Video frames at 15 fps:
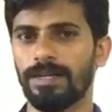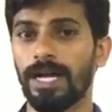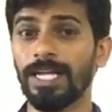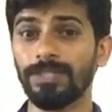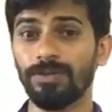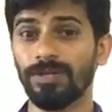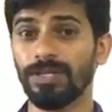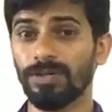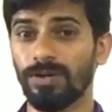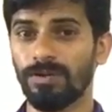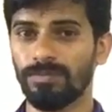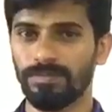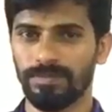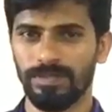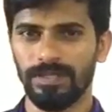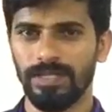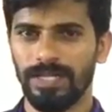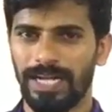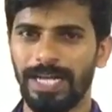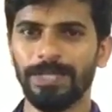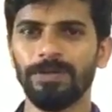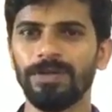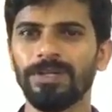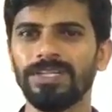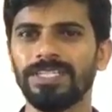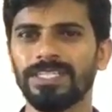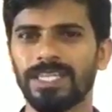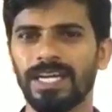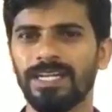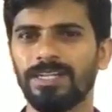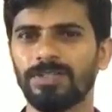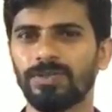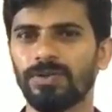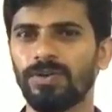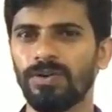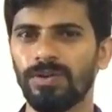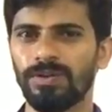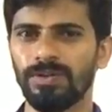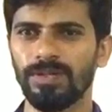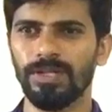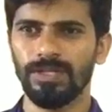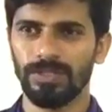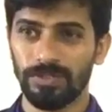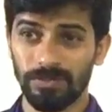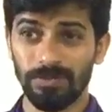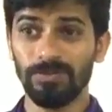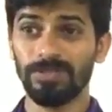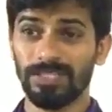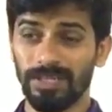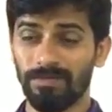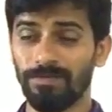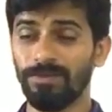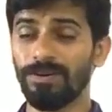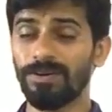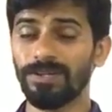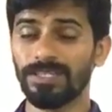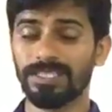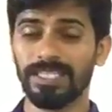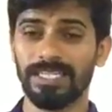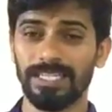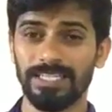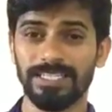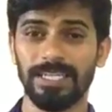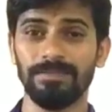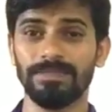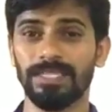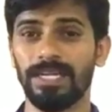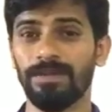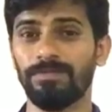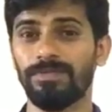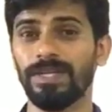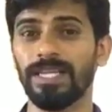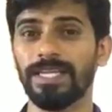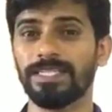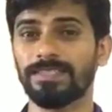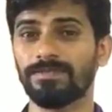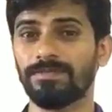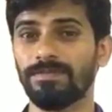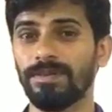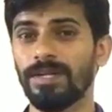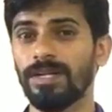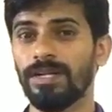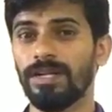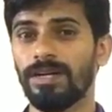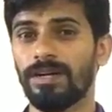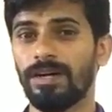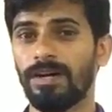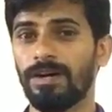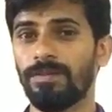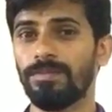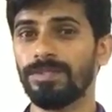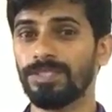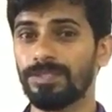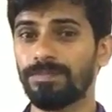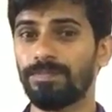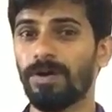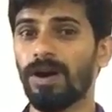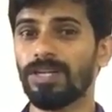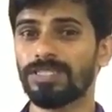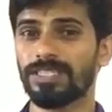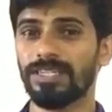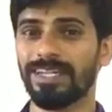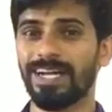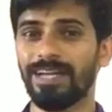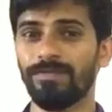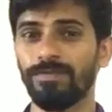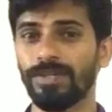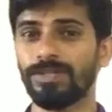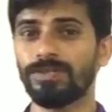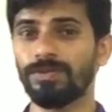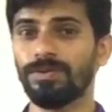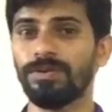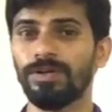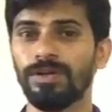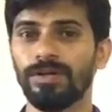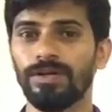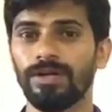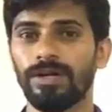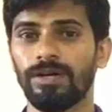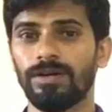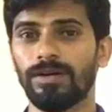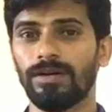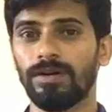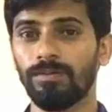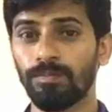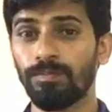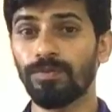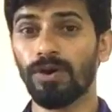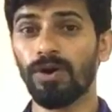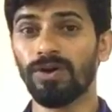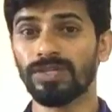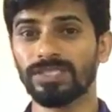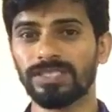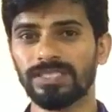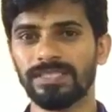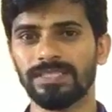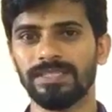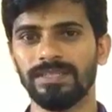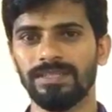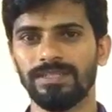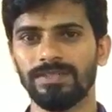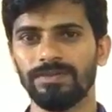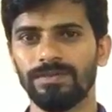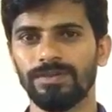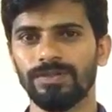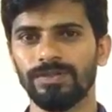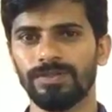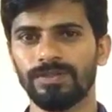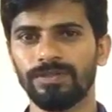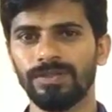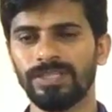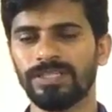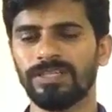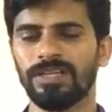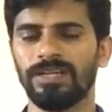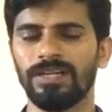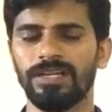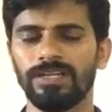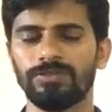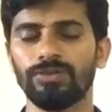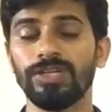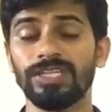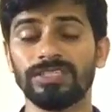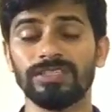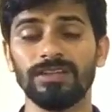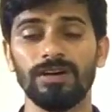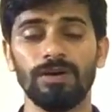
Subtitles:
Antonio decided to go to do some works. At the same time, Felix parted and went to Bronx to his